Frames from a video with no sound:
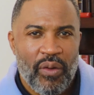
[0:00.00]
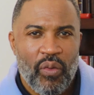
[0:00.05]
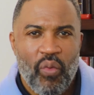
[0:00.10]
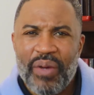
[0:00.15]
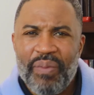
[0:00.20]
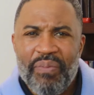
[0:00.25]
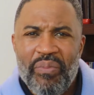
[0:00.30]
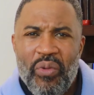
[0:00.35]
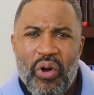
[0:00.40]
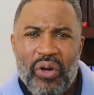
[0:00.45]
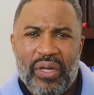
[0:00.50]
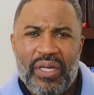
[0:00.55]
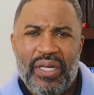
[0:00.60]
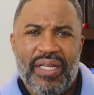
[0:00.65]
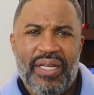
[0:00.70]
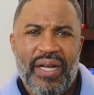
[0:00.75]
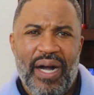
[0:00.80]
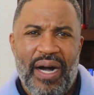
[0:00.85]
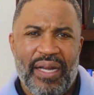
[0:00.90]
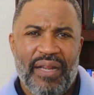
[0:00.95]
What more could
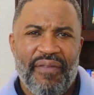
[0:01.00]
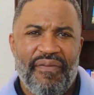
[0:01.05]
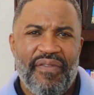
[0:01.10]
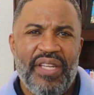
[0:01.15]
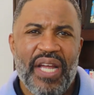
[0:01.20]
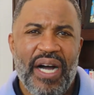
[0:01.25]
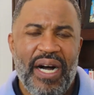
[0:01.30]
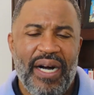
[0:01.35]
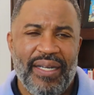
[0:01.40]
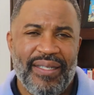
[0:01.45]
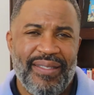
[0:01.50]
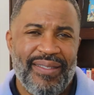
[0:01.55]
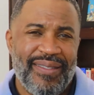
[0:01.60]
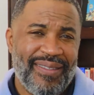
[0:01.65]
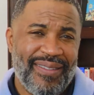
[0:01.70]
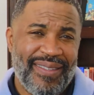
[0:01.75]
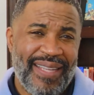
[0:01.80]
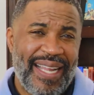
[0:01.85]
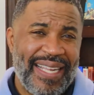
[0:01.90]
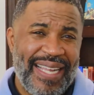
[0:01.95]
God have done,
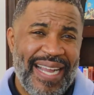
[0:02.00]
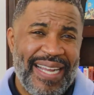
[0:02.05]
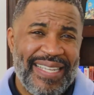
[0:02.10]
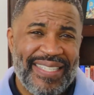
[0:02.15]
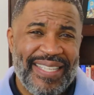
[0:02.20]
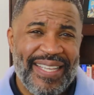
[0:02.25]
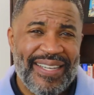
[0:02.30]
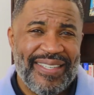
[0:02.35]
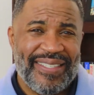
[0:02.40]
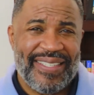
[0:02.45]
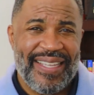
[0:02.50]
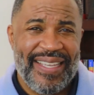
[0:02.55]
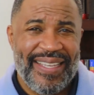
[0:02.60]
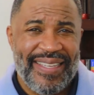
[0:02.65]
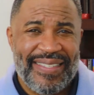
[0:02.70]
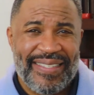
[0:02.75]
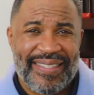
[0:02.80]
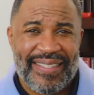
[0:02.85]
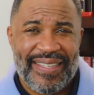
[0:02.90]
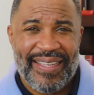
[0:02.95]
like Isaiah
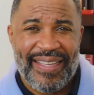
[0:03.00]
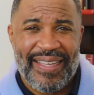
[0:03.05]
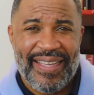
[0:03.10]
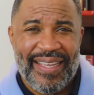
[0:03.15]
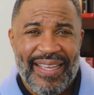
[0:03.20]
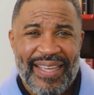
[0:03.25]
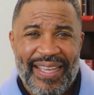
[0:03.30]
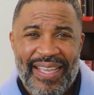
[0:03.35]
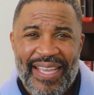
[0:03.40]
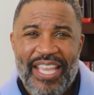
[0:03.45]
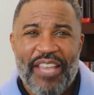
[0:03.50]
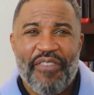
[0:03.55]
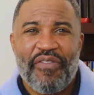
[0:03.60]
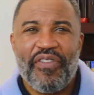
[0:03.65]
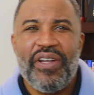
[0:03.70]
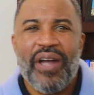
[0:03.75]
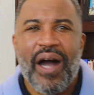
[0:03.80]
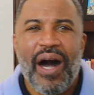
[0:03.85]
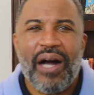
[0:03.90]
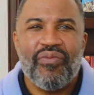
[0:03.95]
says? If
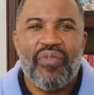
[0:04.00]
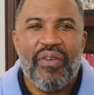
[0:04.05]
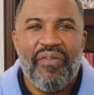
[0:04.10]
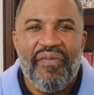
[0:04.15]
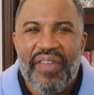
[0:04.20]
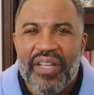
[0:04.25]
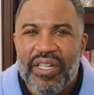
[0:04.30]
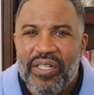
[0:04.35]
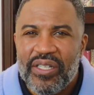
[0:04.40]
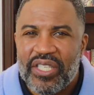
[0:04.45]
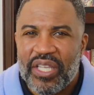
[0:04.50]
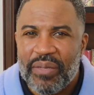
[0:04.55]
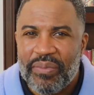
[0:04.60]
God reveals